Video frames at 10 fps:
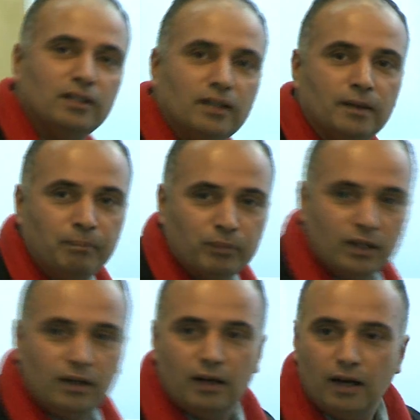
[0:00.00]
uh,
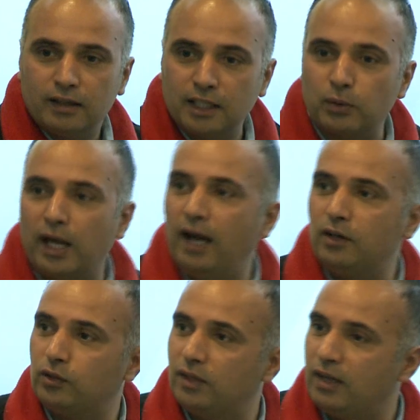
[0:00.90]
uh, that's what I had
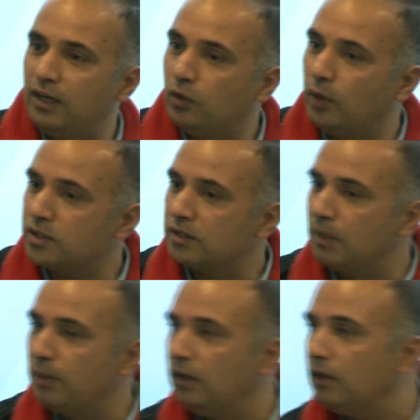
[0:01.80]
to say. If there are any questions,
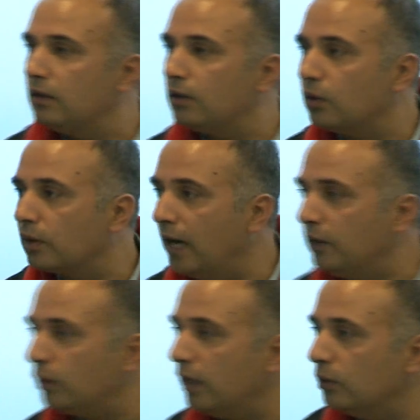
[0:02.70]
I'll be, you know,
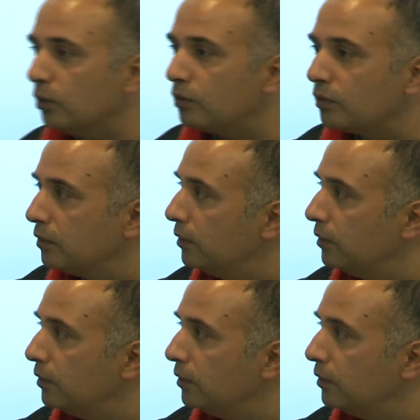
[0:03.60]
glad to take those.